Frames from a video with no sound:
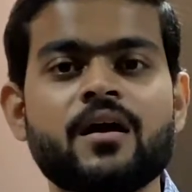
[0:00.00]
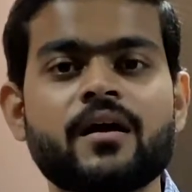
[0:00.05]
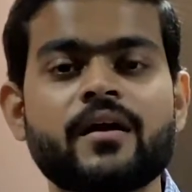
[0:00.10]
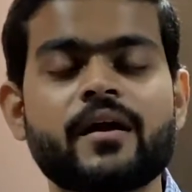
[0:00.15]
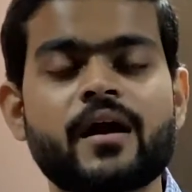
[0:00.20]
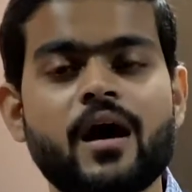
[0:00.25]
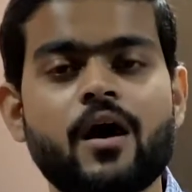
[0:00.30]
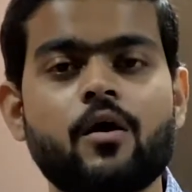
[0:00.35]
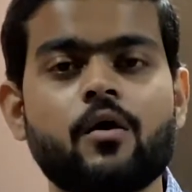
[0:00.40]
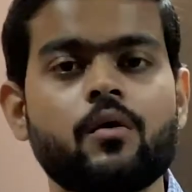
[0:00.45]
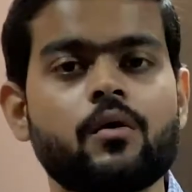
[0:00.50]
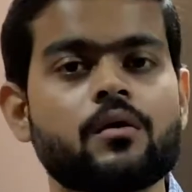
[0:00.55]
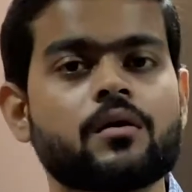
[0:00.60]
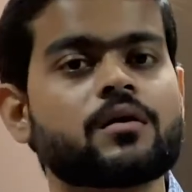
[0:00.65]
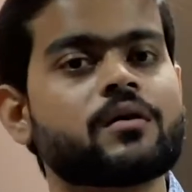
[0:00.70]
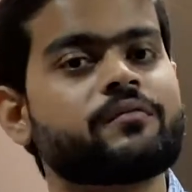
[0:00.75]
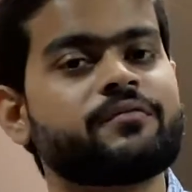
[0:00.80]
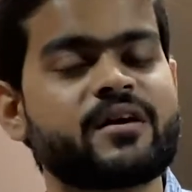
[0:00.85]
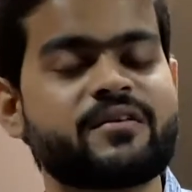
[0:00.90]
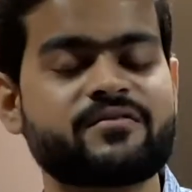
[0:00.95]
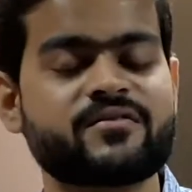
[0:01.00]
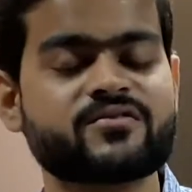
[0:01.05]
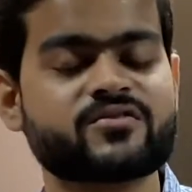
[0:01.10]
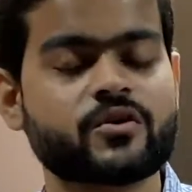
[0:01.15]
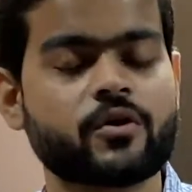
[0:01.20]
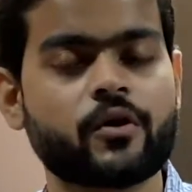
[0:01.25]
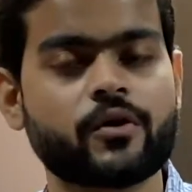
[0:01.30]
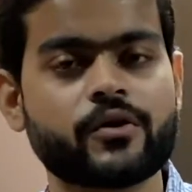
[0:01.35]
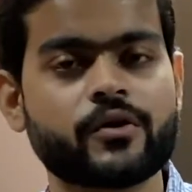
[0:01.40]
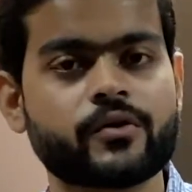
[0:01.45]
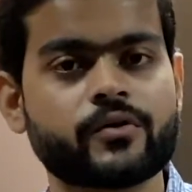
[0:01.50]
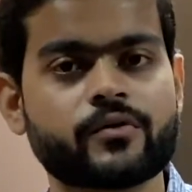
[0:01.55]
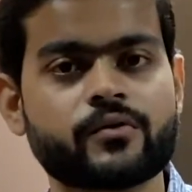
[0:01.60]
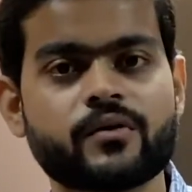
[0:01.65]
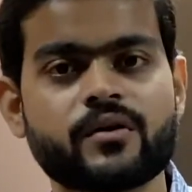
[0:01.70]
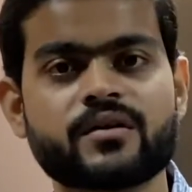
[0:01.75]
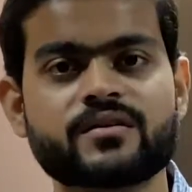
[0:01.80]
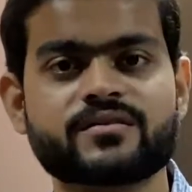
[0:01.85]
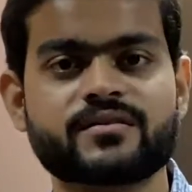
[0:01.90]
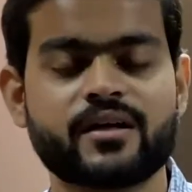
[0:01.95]
Now, reference audio
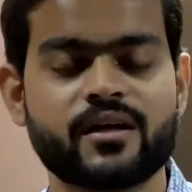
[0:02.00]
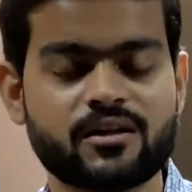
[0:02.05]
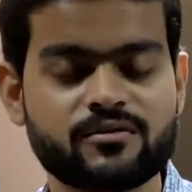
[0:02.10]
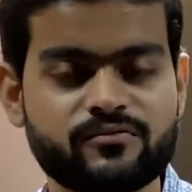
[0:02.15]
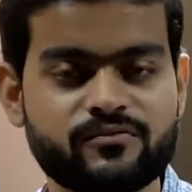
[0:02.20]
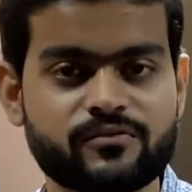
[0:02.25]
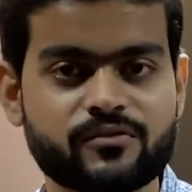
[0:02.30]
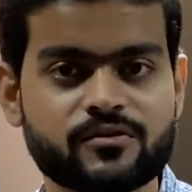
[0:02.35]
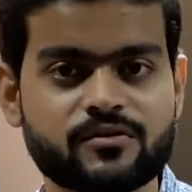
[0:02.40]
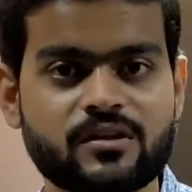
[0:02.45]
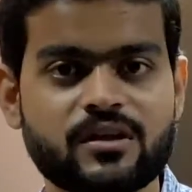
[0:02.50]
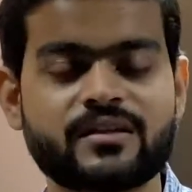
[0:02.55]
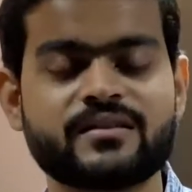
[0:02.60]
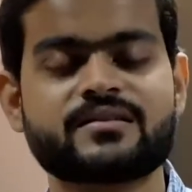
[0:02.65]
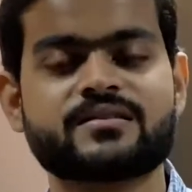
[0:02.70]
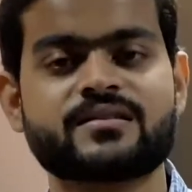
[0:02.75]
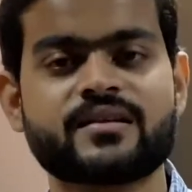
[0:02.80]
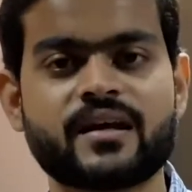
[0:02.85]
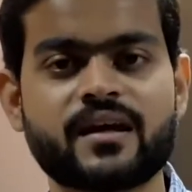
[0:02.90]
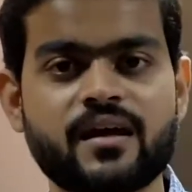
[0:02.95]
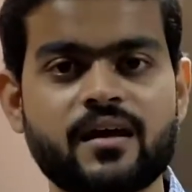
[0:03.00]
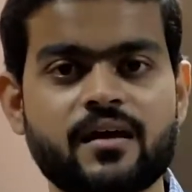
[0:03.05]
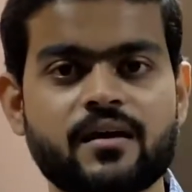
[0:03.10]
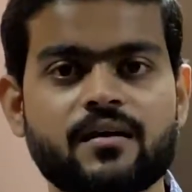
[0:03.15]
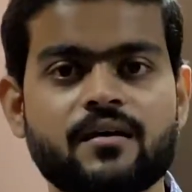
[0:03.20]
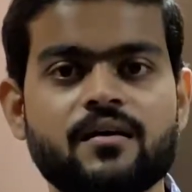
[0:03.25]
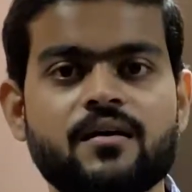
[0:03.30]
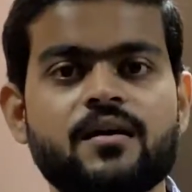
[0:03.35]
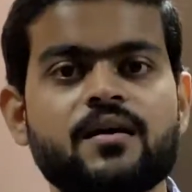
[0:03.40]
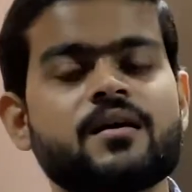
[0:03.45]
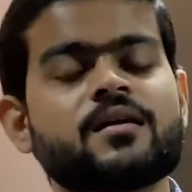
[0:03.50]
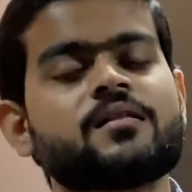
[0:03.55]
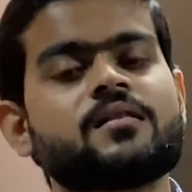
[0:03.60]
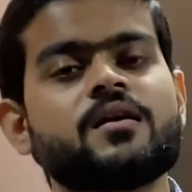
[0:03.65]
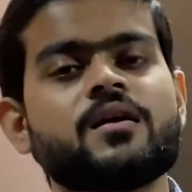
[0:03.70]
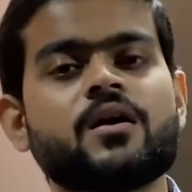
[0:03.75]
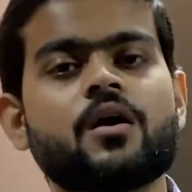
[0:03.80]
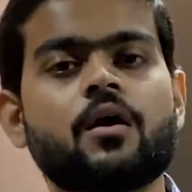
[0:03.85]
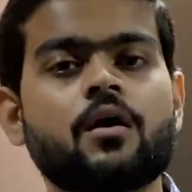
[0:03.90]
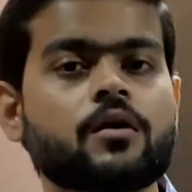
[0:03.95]
is helpful in syncing
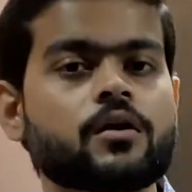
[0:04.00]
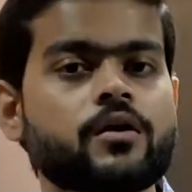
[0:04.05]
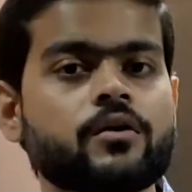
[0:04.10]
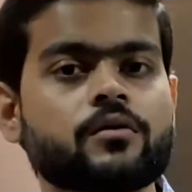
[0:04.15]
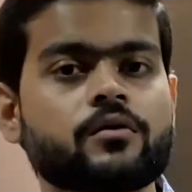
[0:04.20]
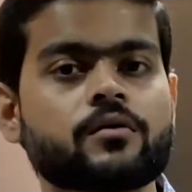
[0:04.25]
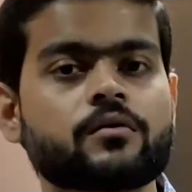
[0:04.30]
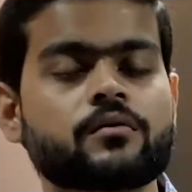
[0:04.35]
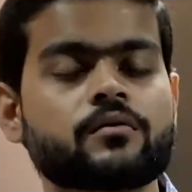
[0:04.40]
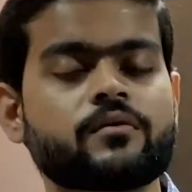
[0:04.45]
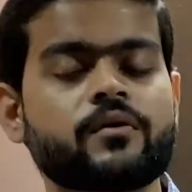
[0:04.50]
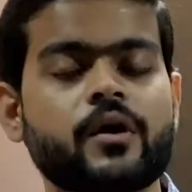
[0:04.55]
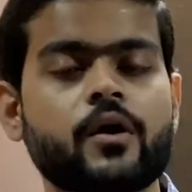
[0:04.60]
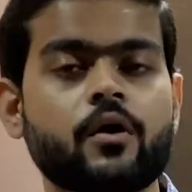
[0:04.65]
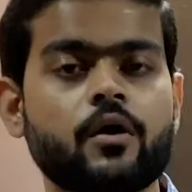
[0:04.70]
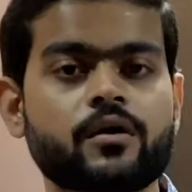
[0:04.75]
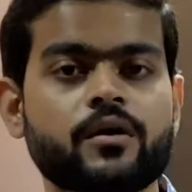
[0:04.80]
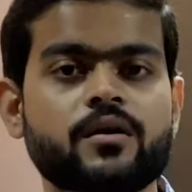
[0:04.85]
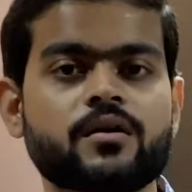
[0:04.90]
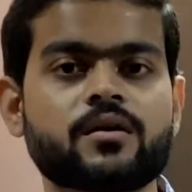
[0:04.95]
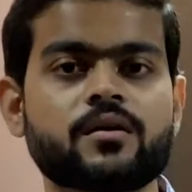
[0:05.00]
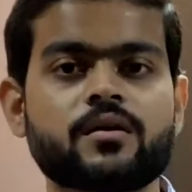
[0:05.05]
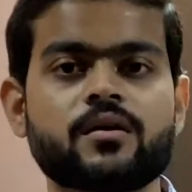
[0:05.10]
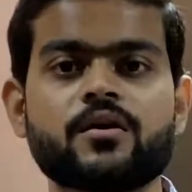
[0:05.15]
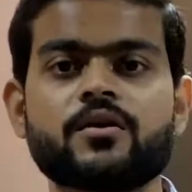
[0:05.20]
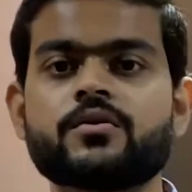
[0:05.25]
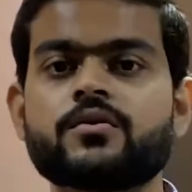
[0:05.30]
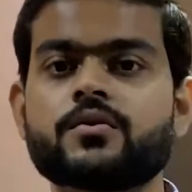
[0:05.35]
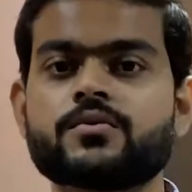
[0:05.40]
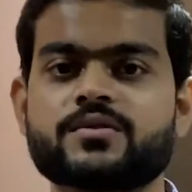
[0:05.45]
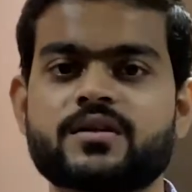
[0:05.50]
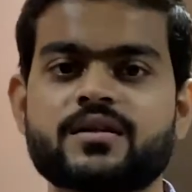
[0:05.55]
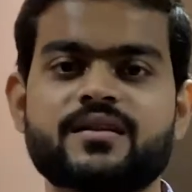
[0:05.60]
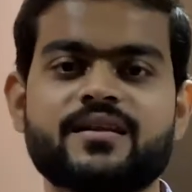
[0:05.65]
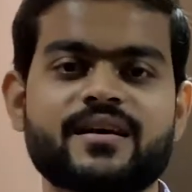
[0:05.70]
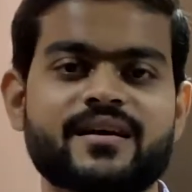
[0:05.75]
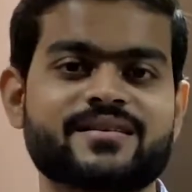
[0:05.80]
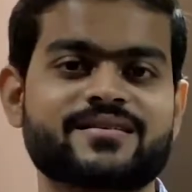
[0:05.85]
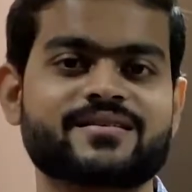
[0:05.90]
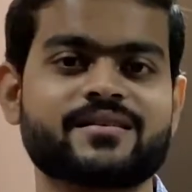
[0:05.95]
the audio recorded using the
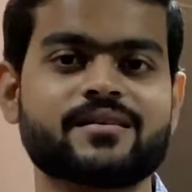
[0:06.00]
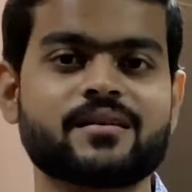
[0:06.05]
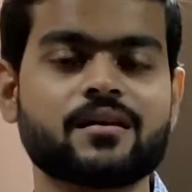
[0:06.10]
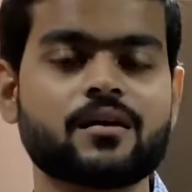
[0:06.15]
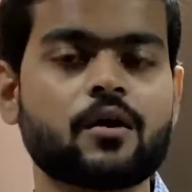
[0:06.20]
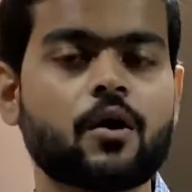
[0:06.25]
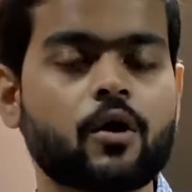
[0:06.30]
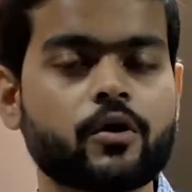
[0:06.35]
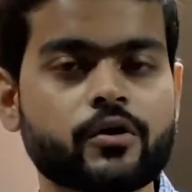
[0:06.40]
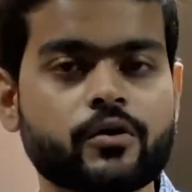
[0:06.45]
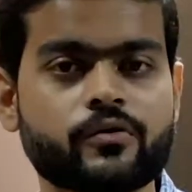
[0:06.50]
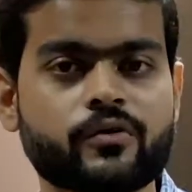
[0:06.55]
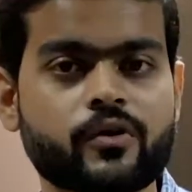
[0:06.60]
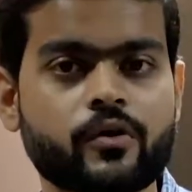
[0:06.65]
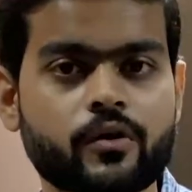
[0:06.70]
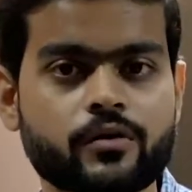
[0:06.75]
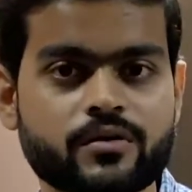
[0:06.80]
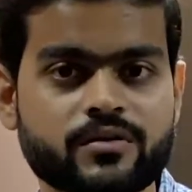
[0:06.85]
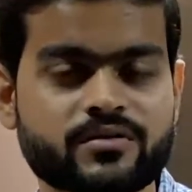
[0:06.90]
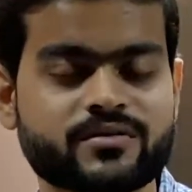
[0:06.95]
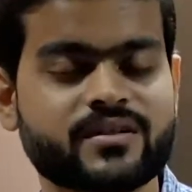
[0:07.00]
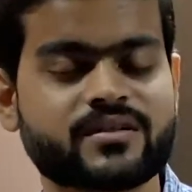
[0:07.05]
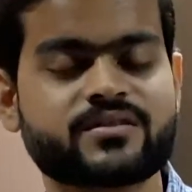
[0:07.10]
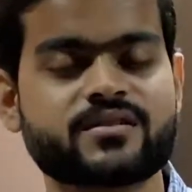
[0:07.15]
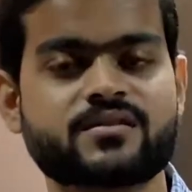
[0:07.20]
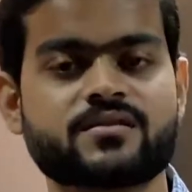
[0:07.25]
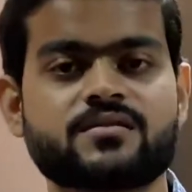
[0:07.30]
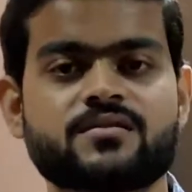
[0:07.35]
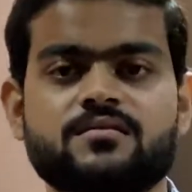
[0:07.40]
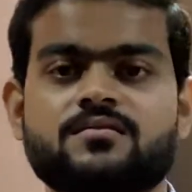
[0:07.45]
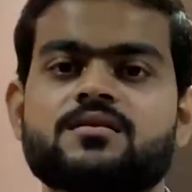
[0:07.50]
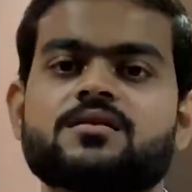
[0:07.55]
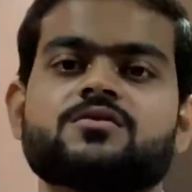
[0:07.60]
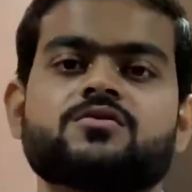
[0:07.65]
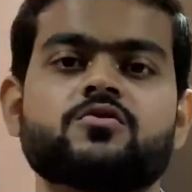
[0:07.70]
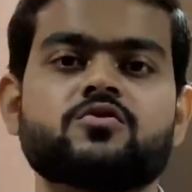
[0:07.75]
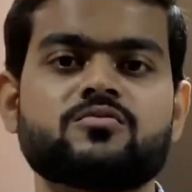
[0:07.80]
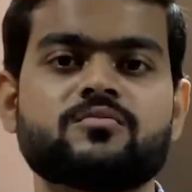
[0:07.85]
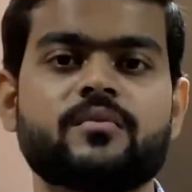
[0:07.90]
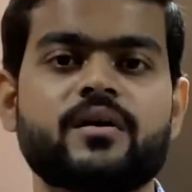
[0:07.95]
external audio recorders such as the
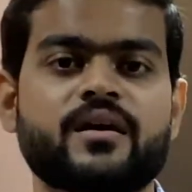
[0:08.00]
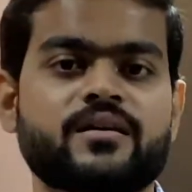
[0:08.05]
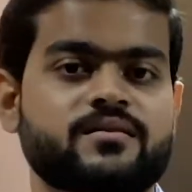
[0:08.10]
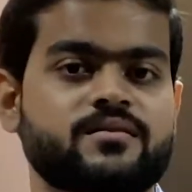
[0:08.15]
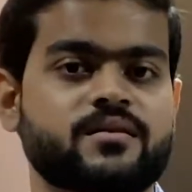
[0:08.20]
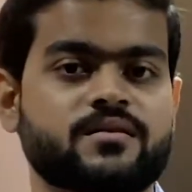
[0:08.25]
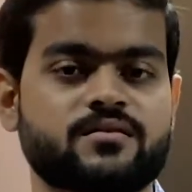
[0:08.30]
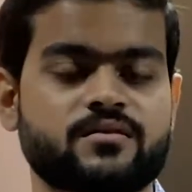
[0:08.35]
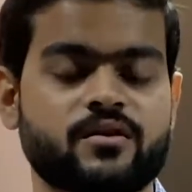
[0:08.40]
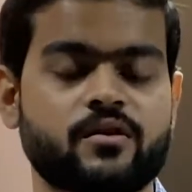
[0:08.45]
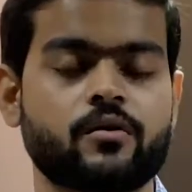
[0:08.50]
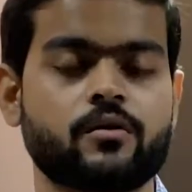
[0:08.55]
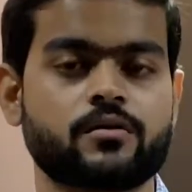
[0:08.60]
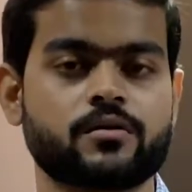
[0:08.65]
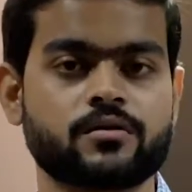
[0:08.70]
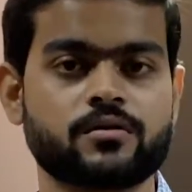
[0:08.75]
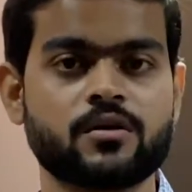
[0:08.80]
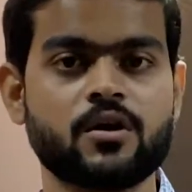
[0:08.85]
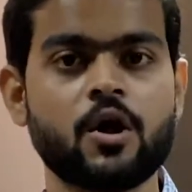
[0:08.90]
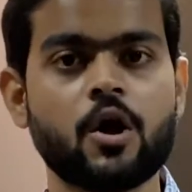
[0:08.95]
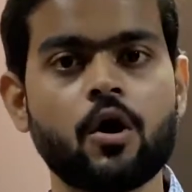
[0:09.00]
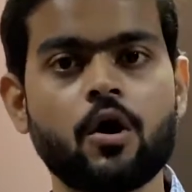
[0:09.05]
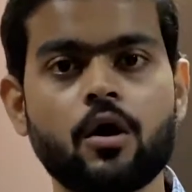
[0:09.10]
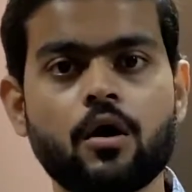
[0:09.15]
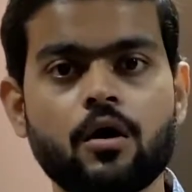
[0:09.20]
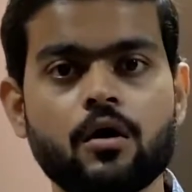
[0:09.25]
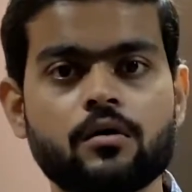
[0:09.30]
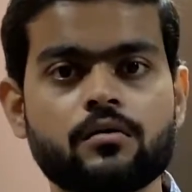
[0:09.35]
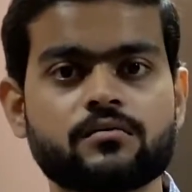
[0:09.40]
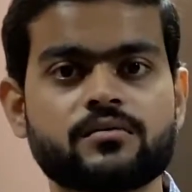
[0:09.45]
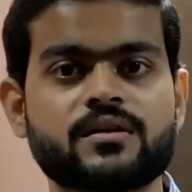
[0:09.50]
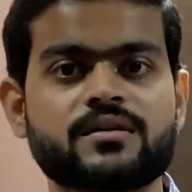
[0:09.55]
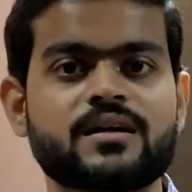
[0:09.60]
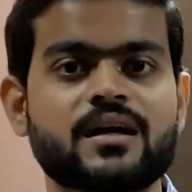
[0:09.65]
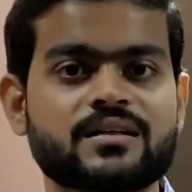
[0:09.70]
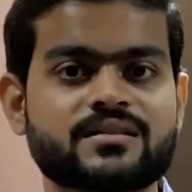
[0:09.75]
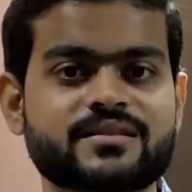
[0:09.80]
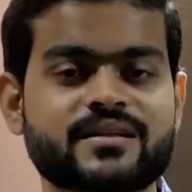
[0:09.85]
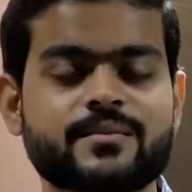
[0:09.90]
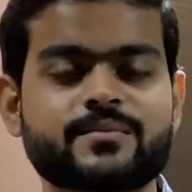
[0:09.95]
Zoom S6 recorder or the
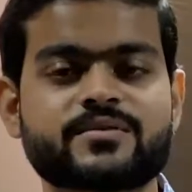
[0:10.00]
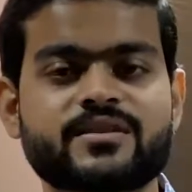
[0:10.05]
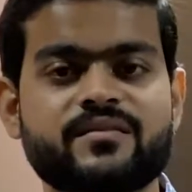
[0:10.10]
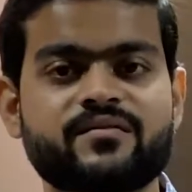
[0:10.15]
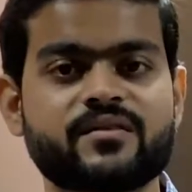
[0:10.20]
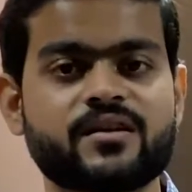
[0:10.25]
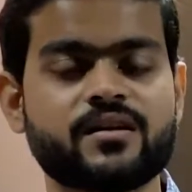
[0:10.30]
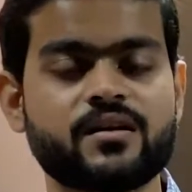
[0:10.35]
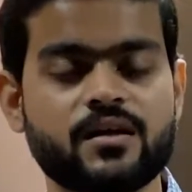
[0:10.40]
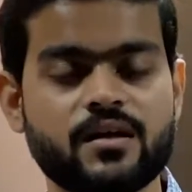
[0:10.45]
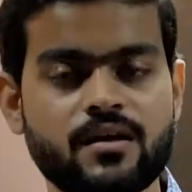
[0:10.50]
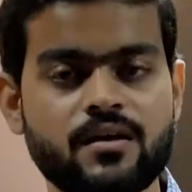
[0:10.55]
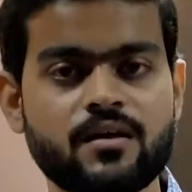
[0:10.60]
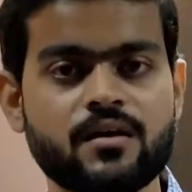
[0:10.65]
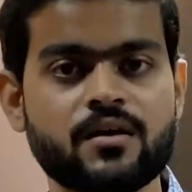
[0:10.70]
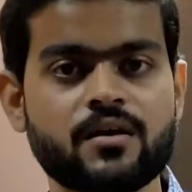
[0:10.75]
Tascam 70D.